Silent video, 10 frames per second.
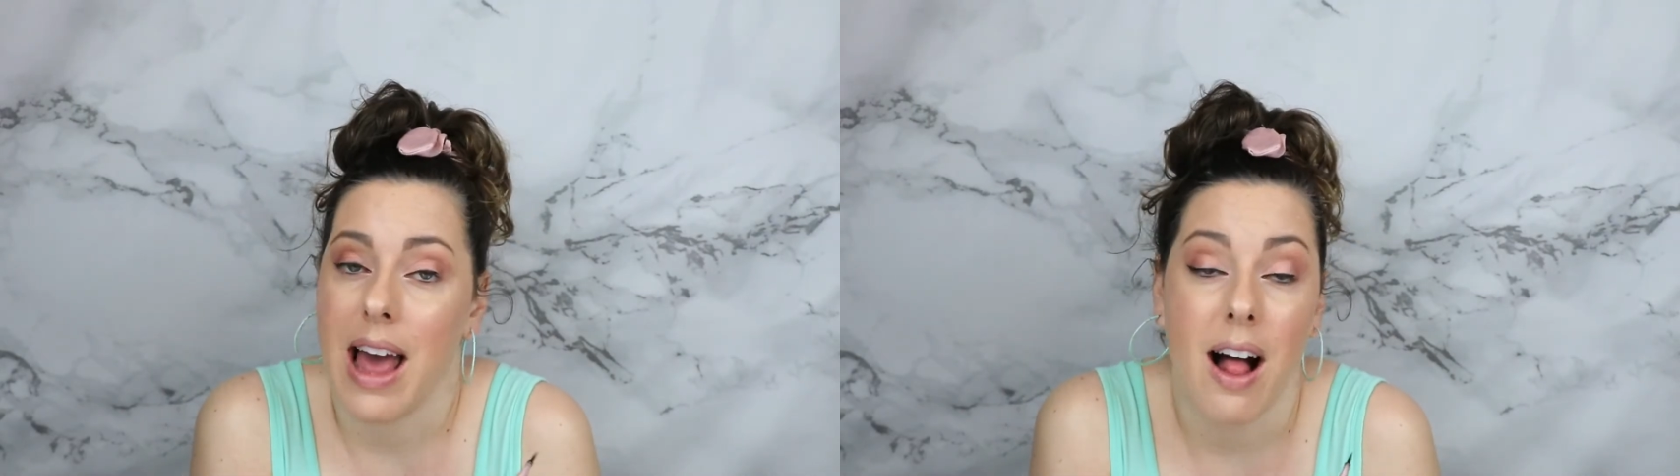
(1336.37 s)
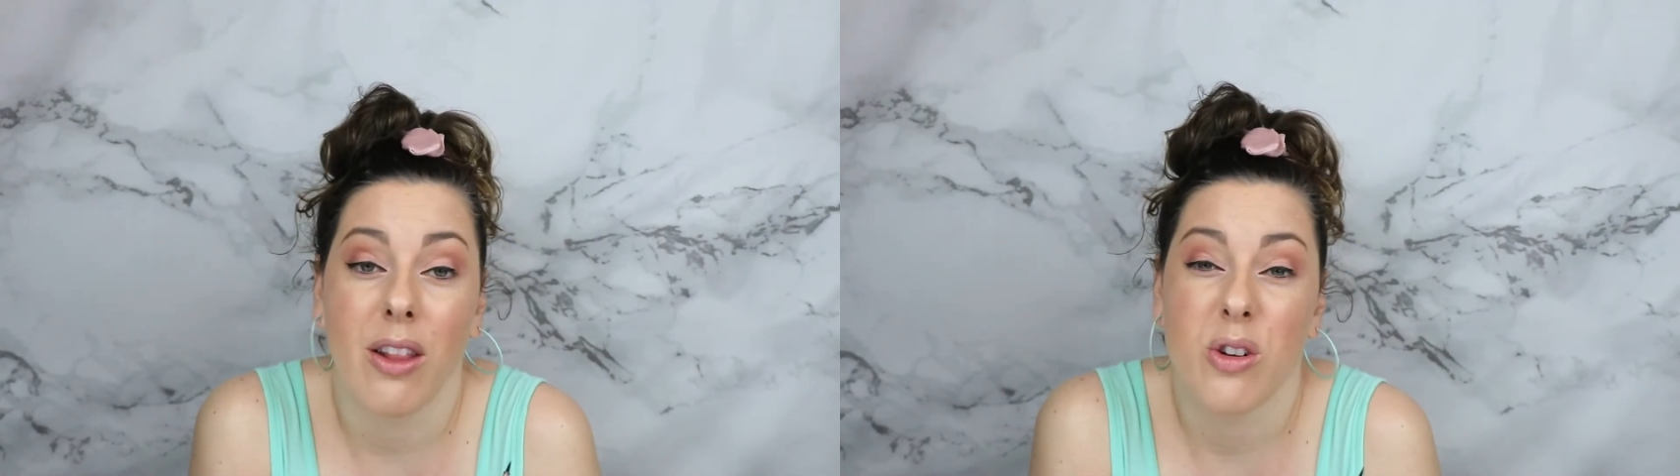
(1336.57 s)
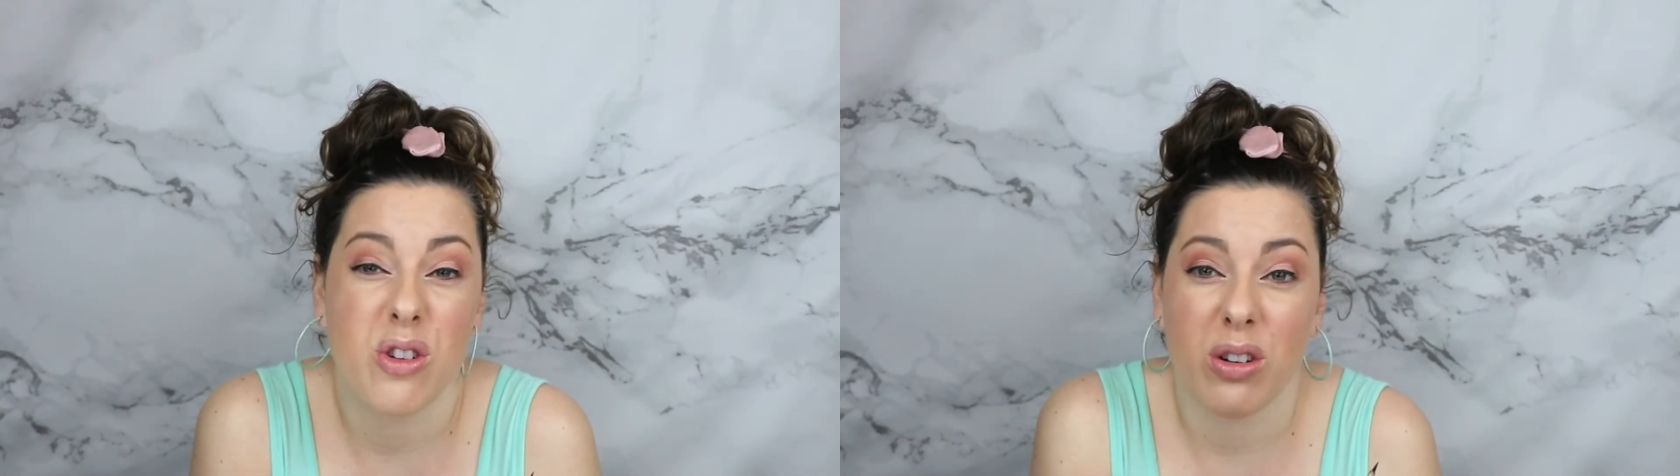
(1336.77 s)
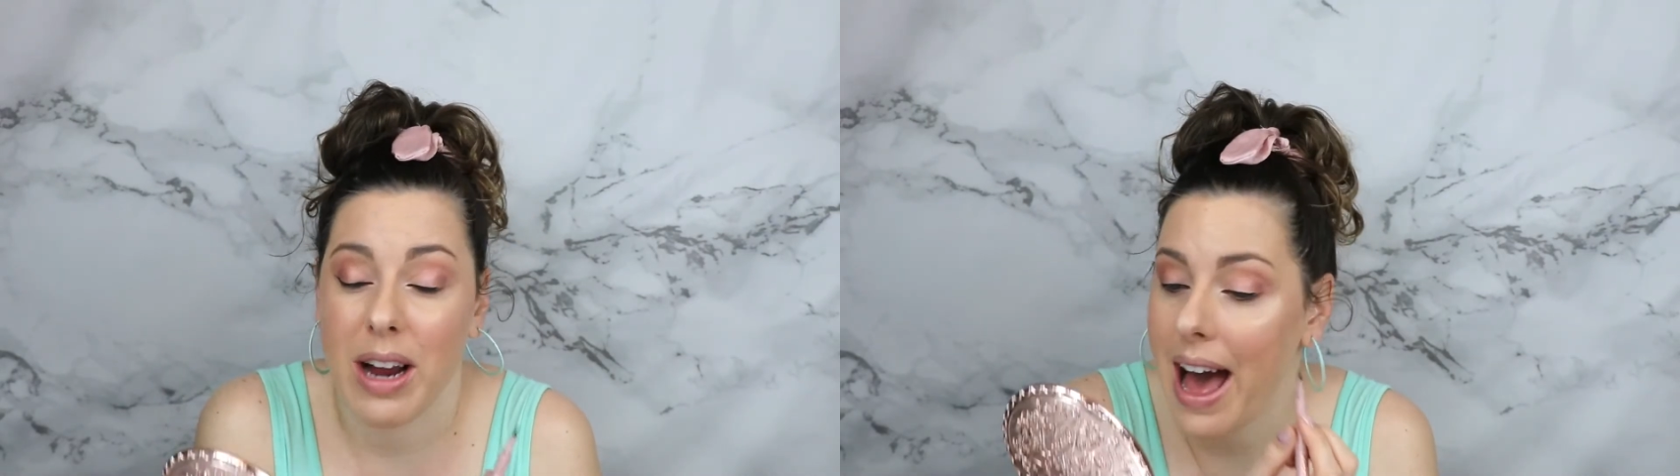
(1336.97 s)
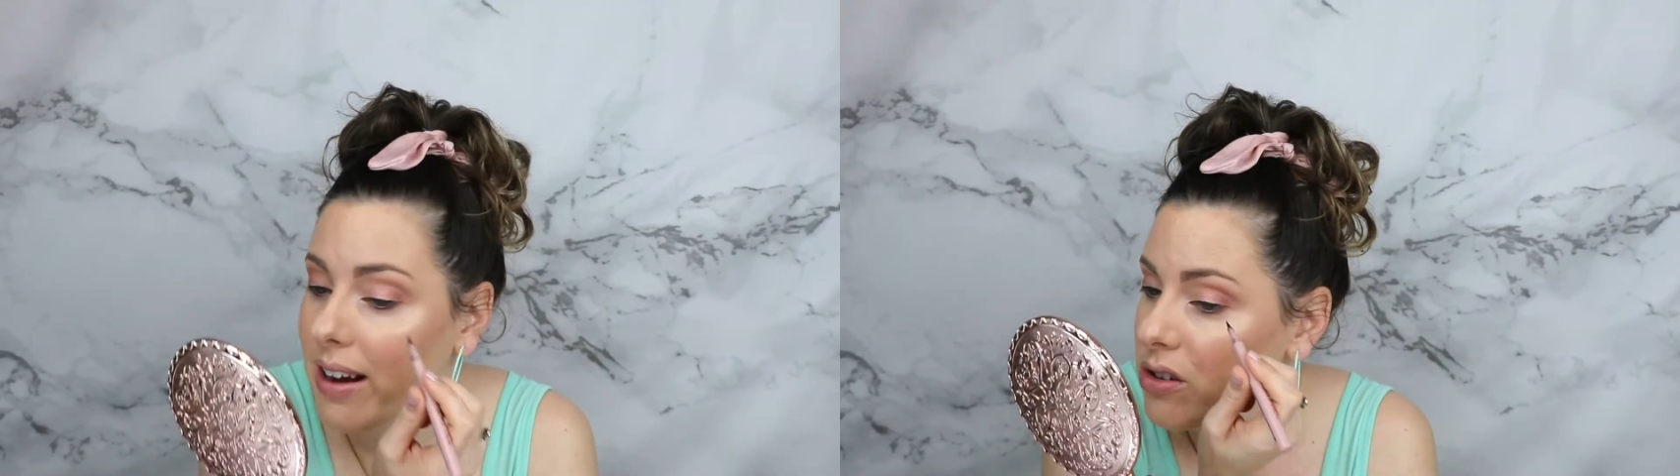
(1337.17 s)
allergic
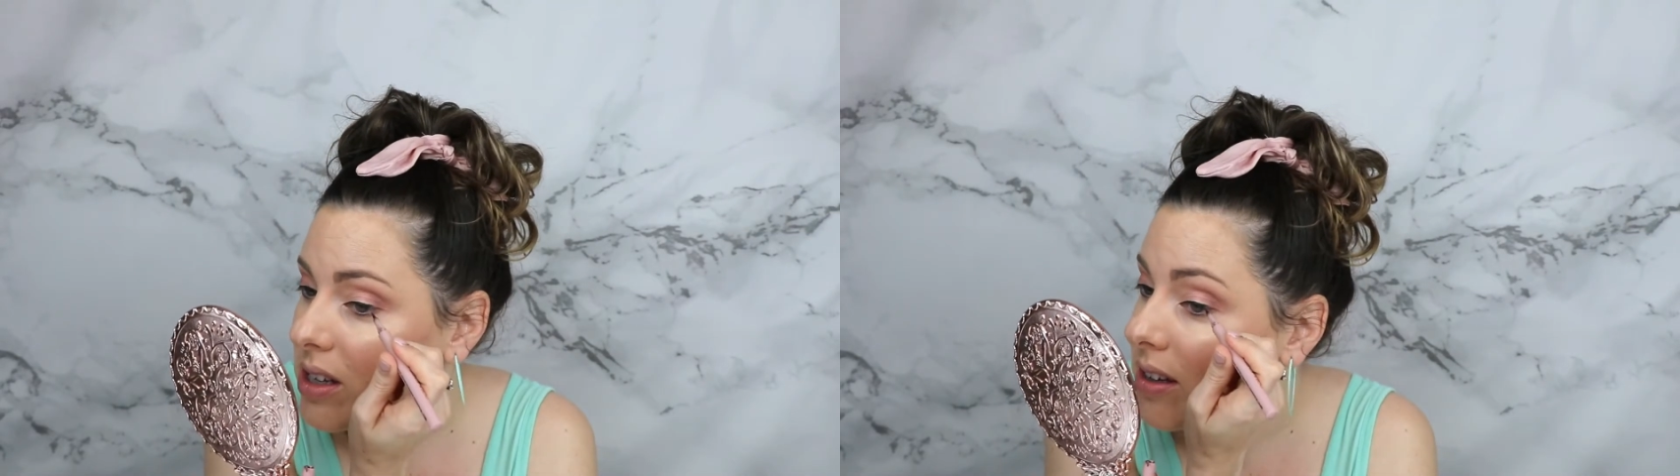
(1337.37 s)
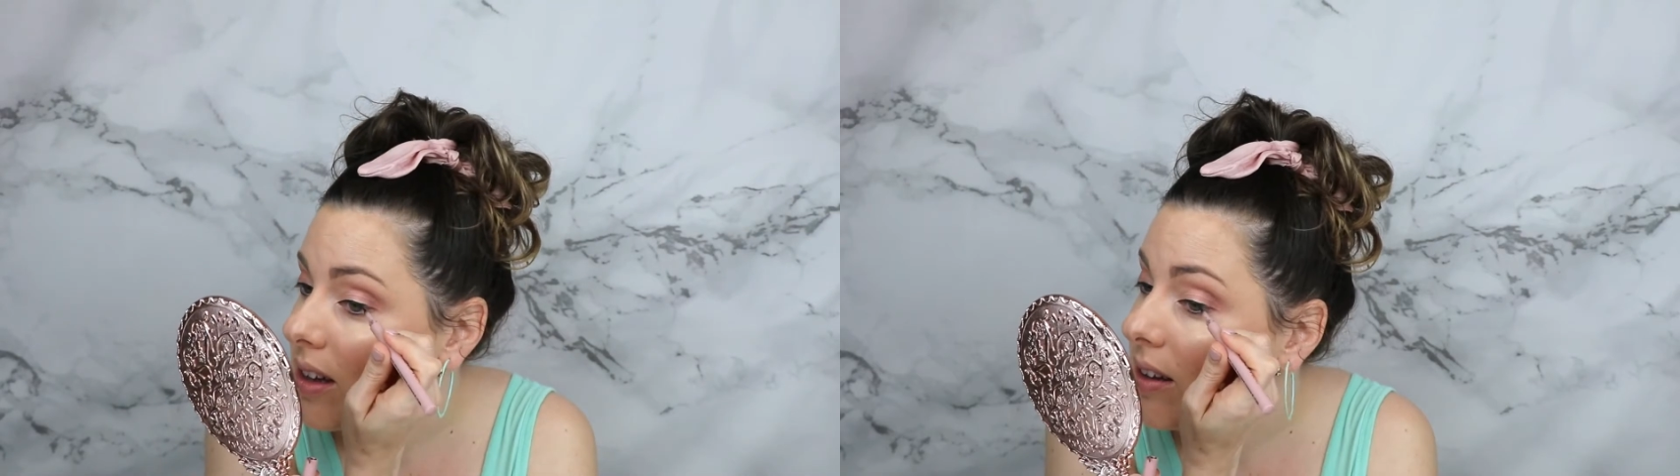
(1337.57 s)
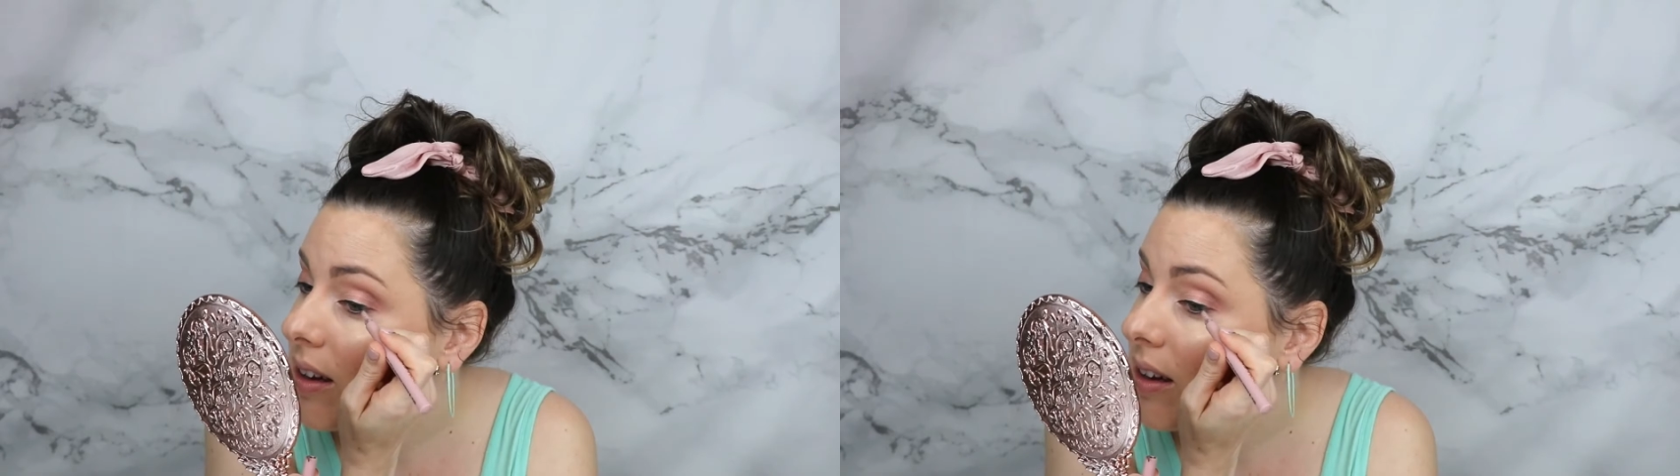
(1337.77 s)
reaction and,